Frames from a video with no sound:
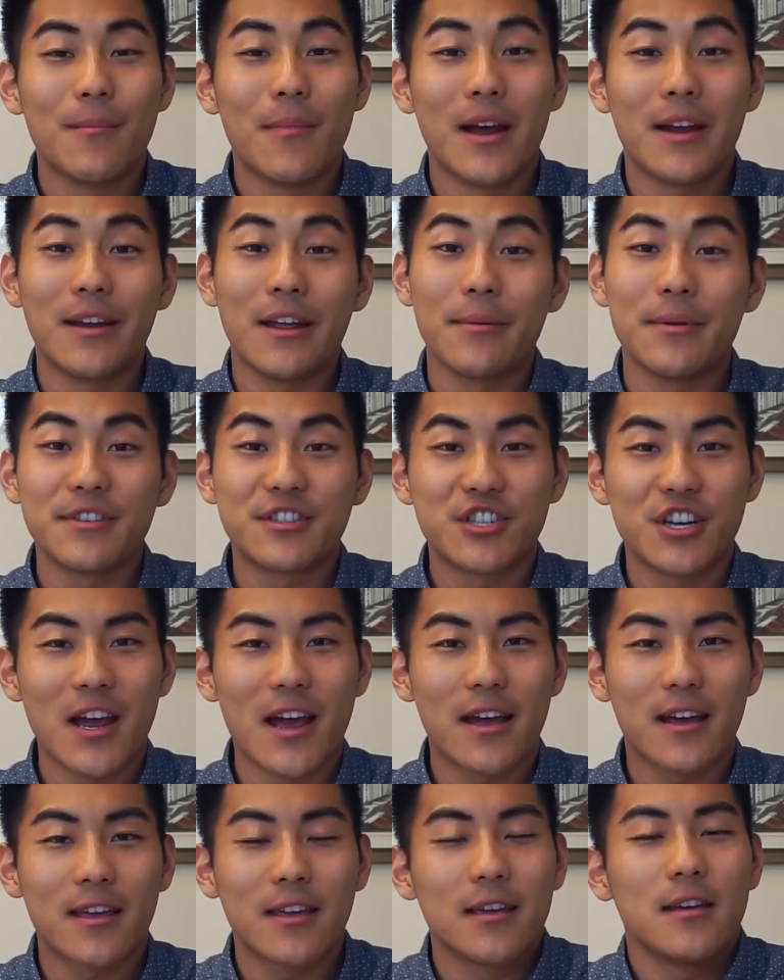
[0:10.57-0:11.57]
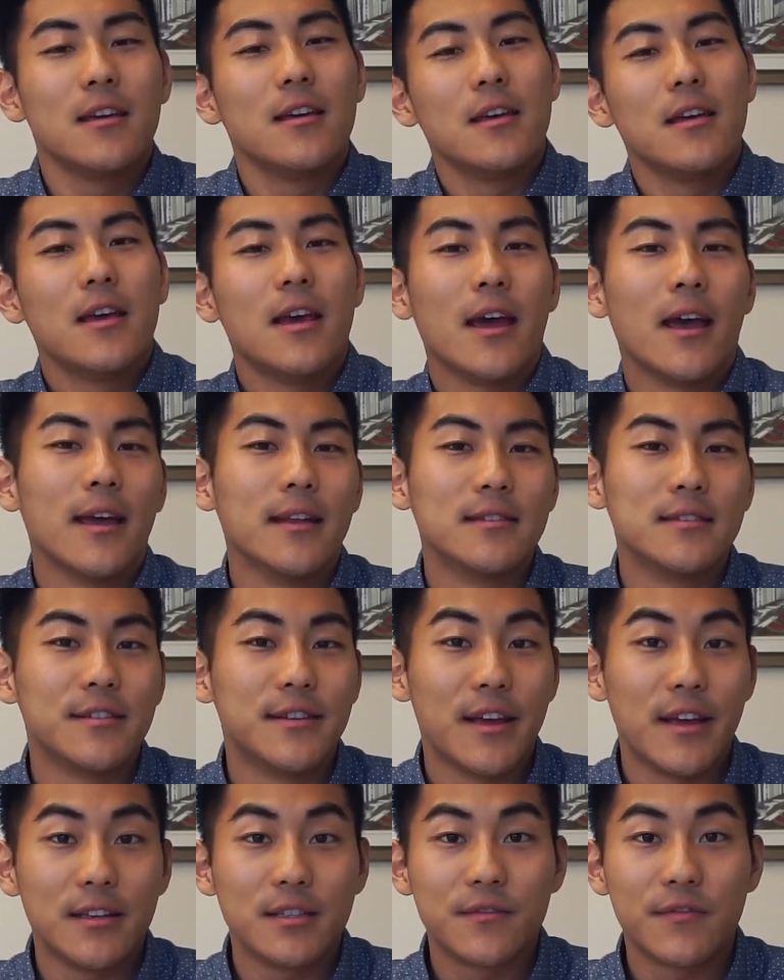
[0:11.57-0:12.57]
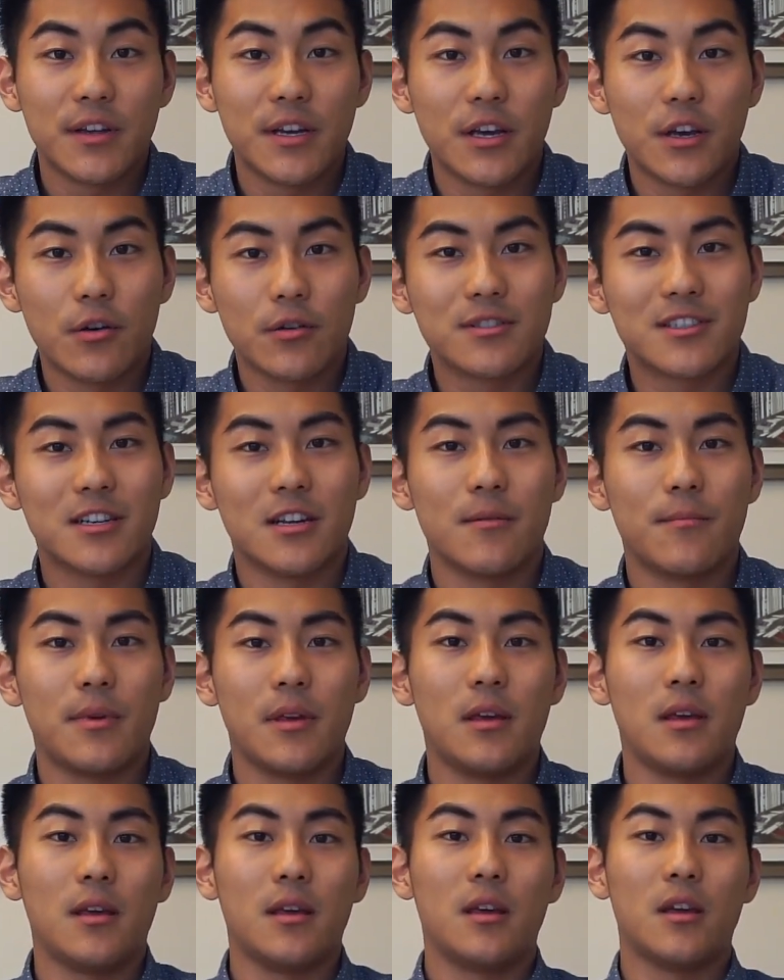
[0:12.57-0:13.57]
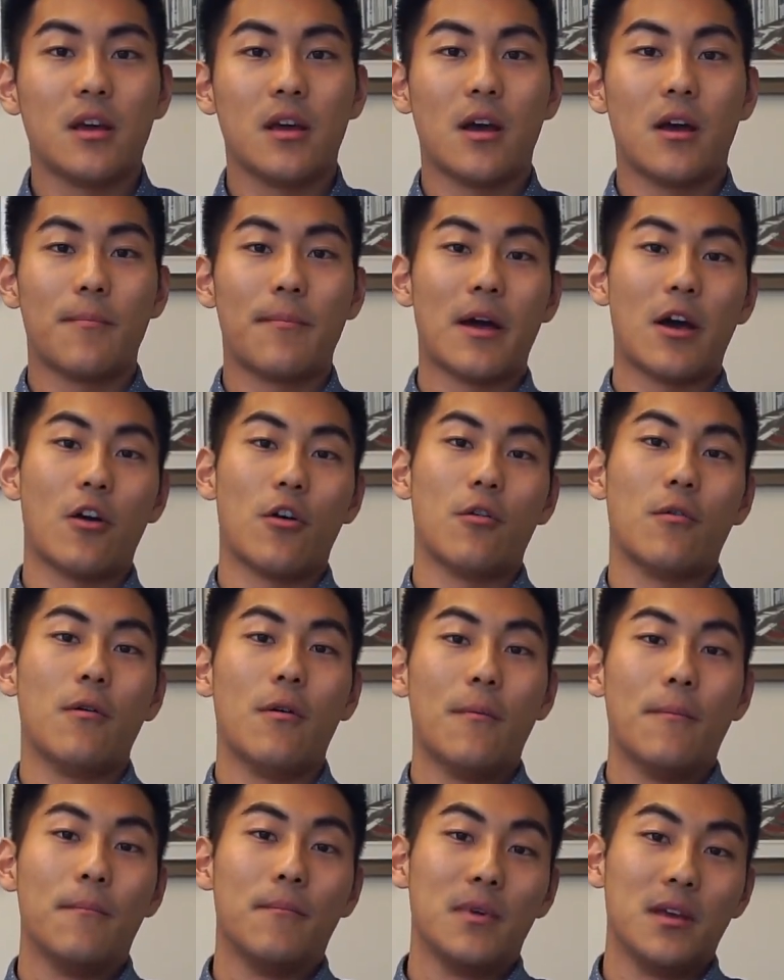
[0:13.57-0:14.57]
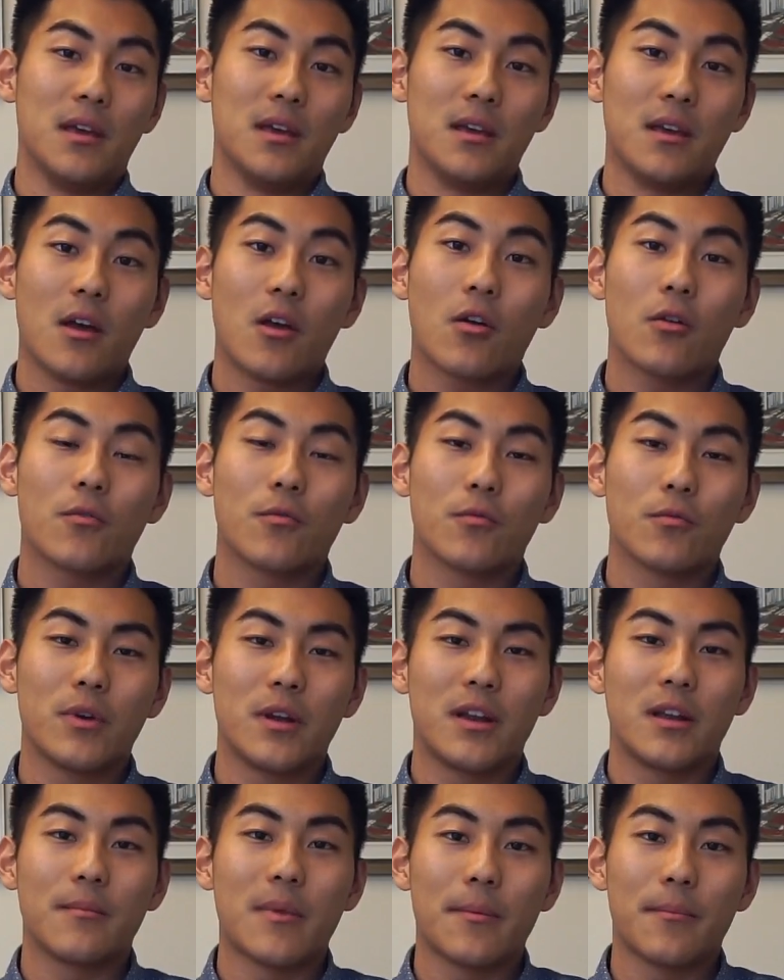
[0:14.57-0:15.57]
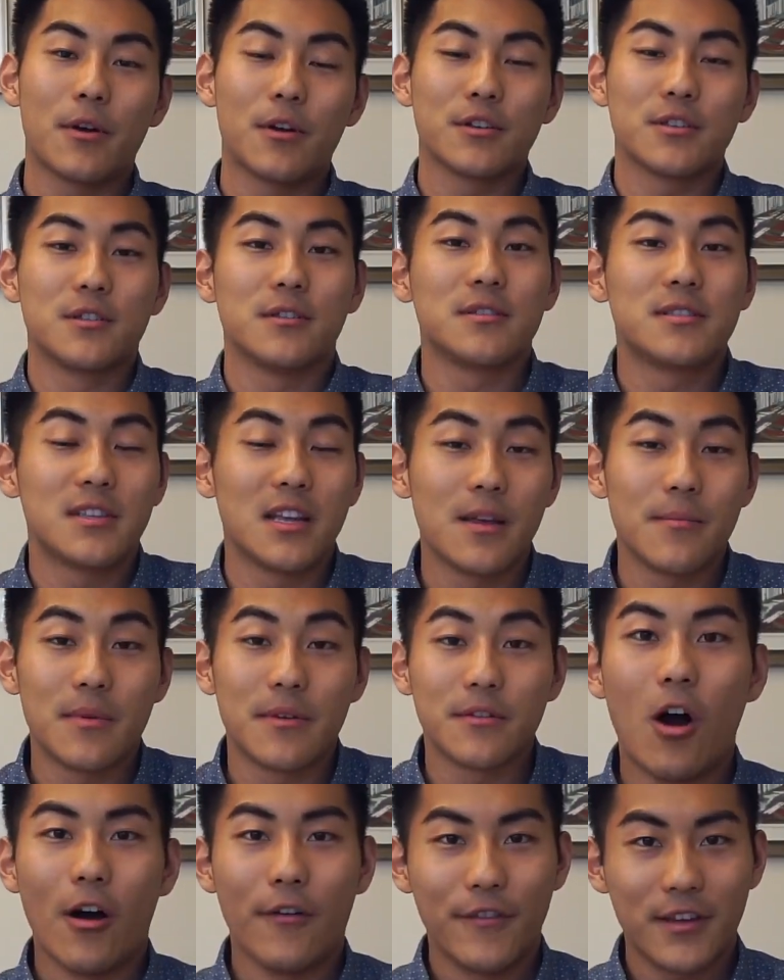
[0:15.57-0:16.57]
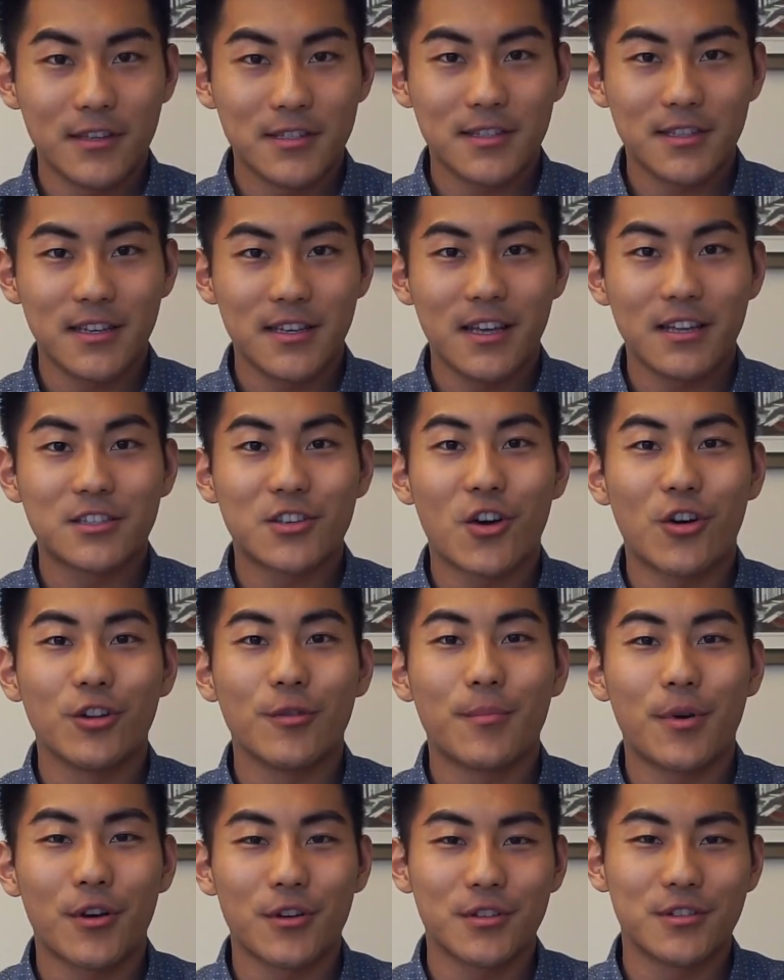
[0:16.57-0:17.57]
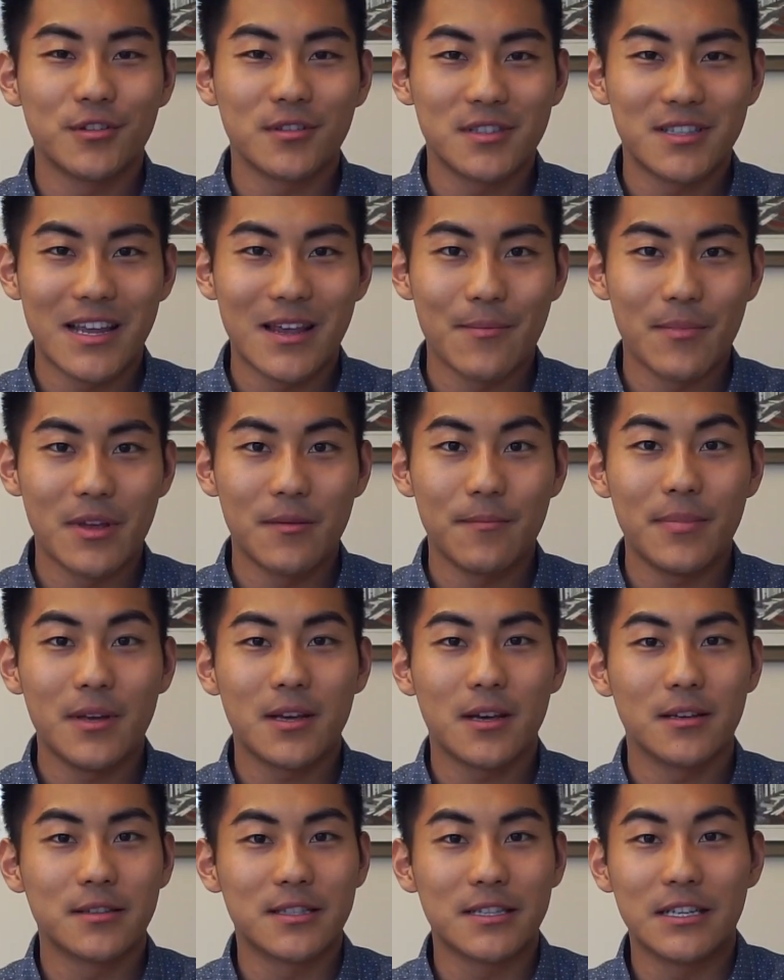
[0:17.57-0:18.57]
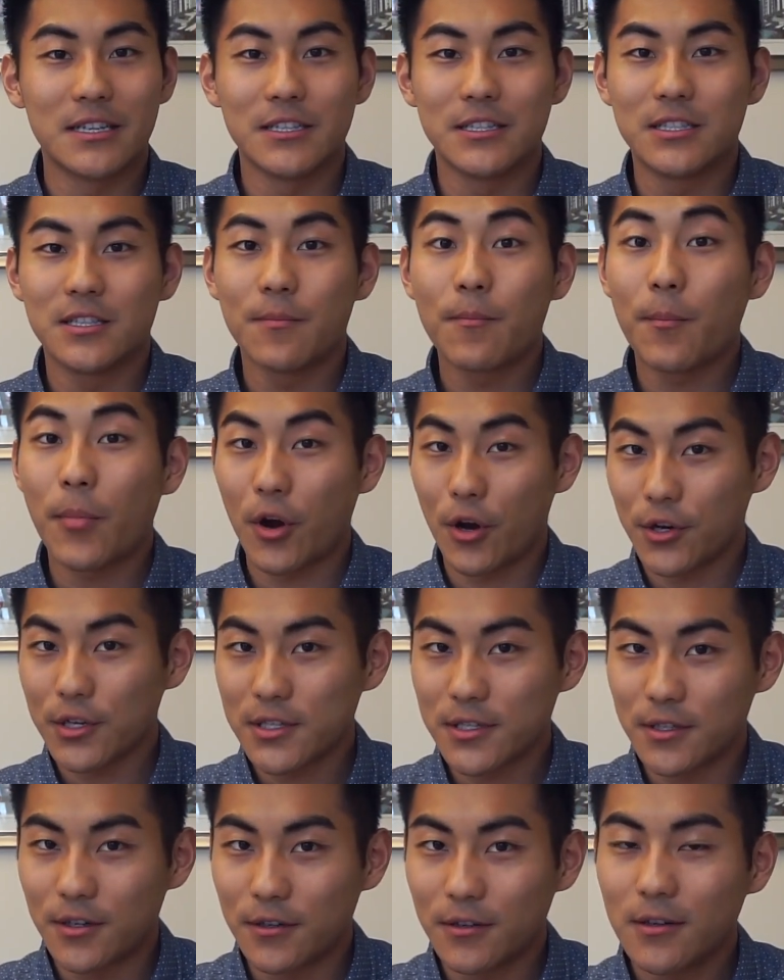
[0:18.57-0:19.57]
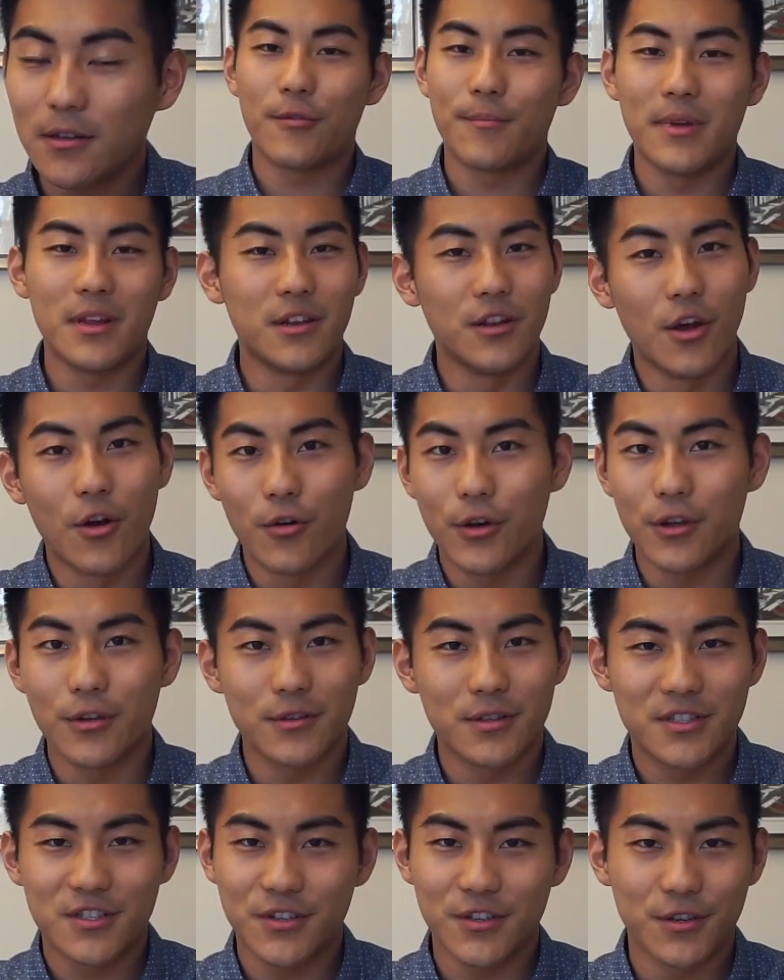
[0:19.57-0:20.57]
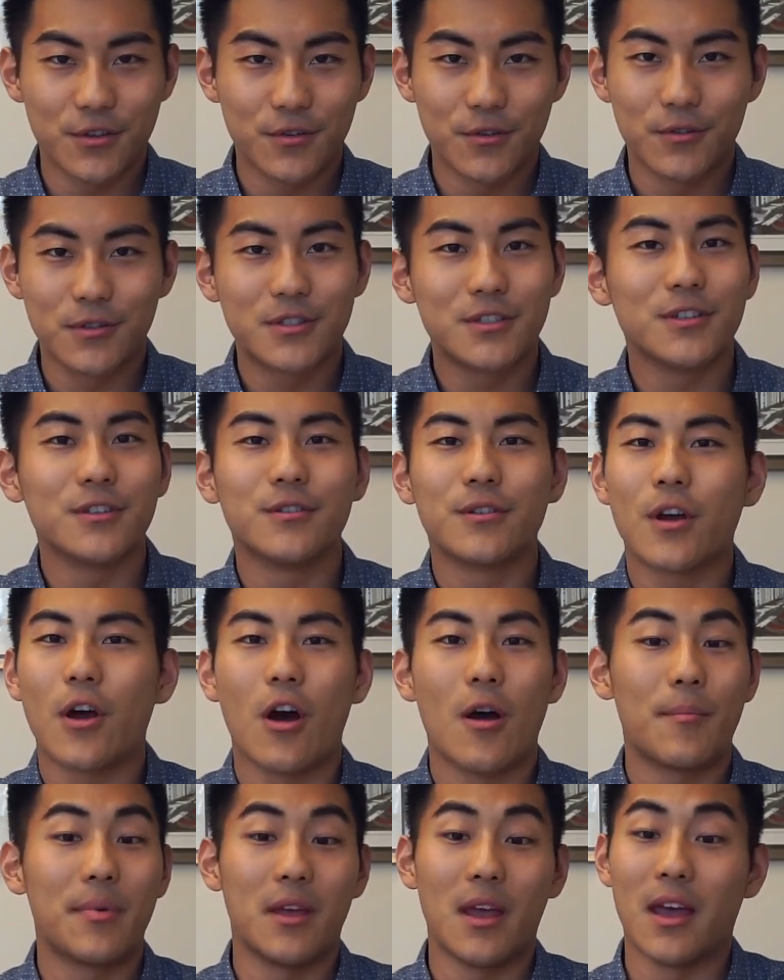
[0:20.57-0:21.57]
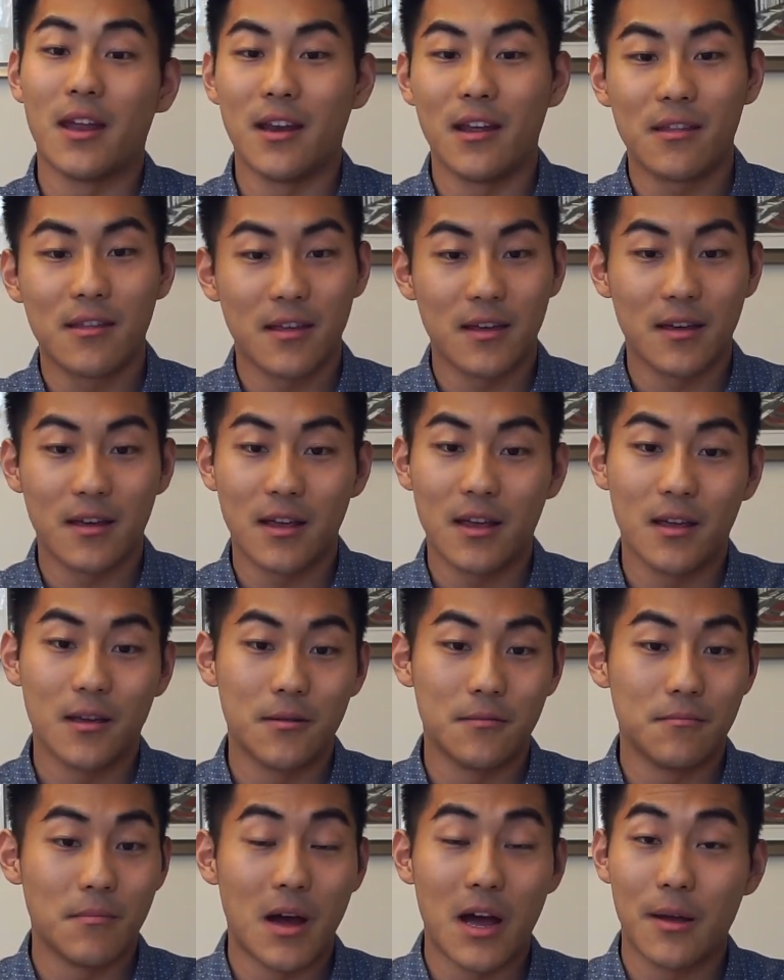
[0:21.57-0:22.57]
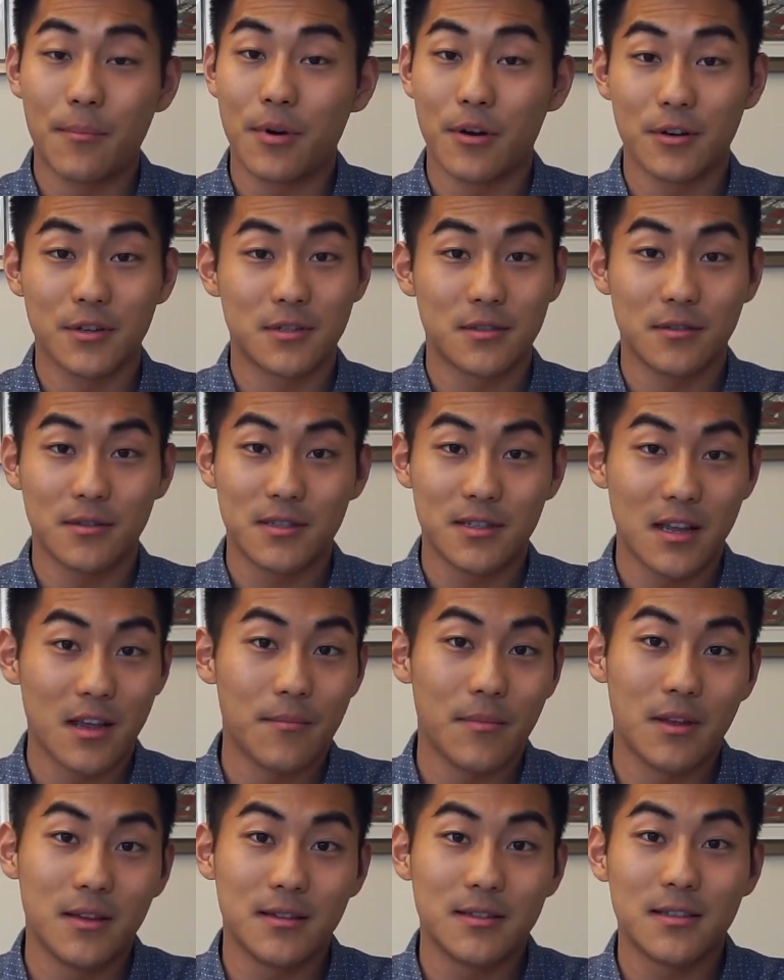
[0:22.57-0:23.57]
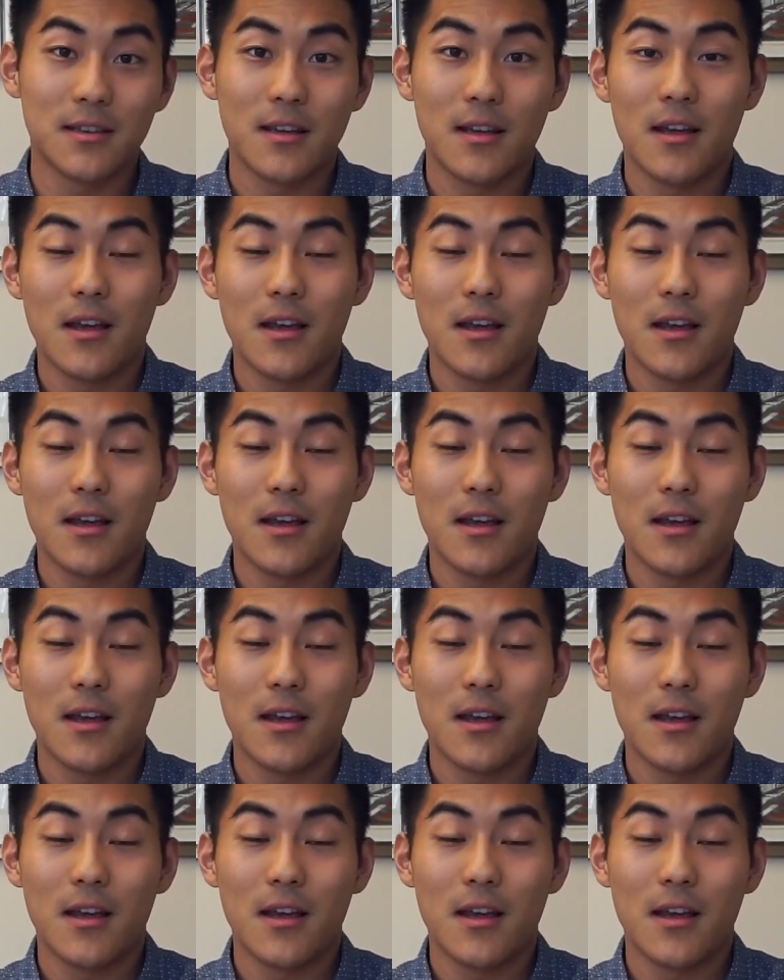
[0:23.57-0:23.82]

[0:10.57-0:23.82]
My name is Jack, and today's video is going to be about me reading my personal statement. Obviously, it's called a personal statement because it is personal. There'd be no use to you to copy anything in my personal statement.